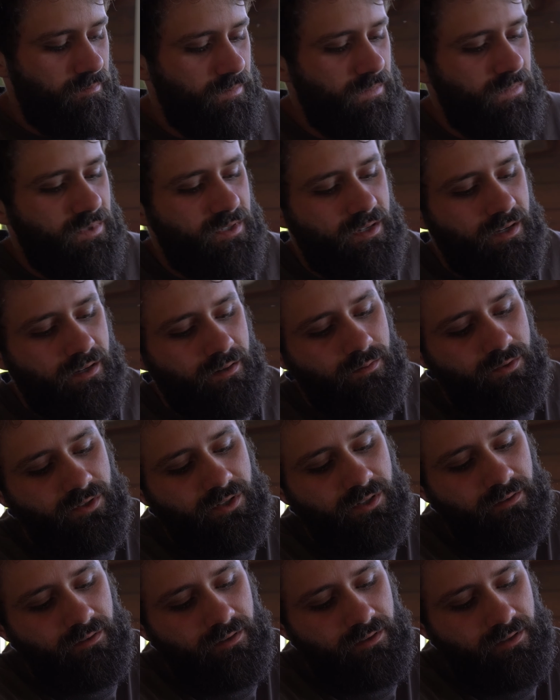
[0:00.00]
That's kind of what
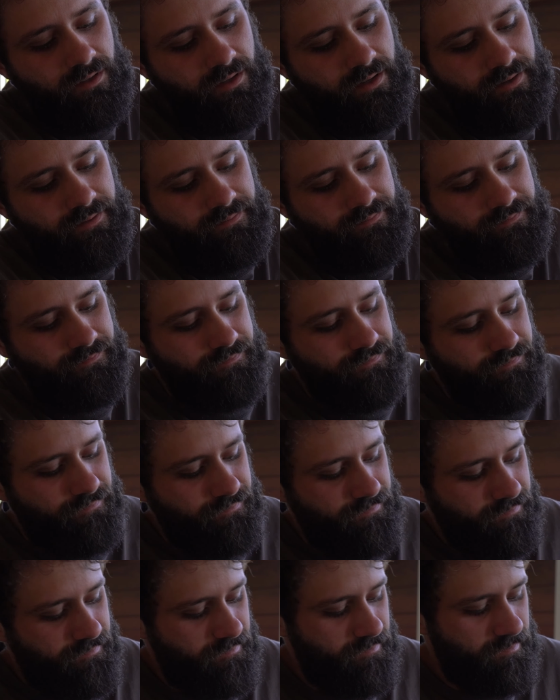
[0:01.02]
she looks like.
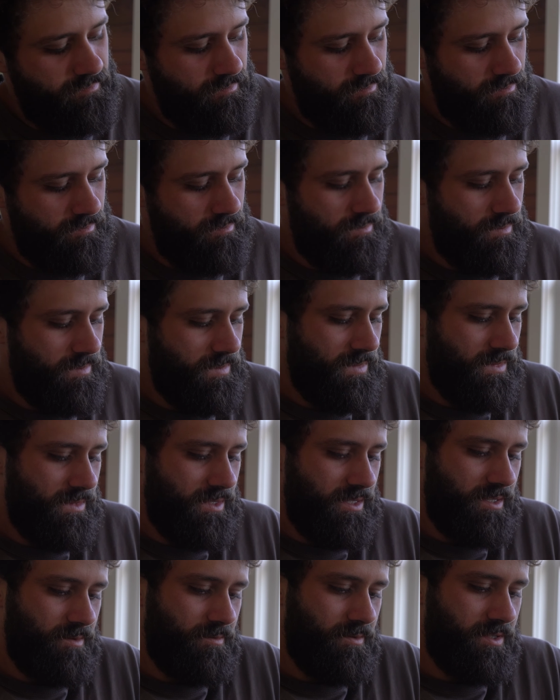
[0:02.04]

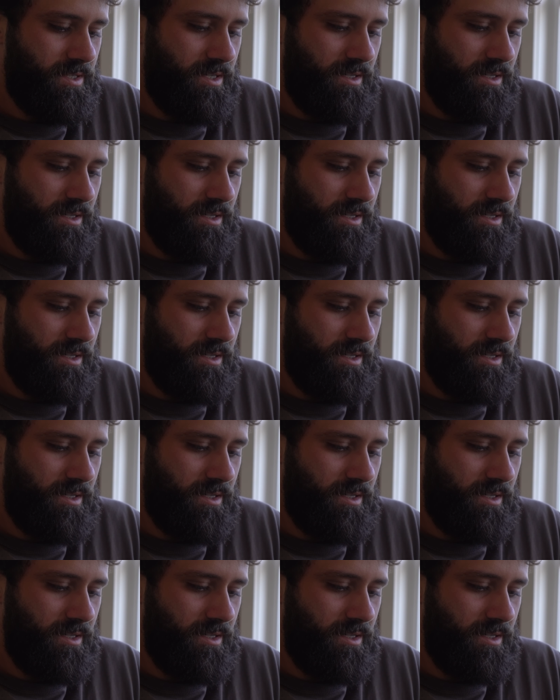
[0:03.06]
I'm going to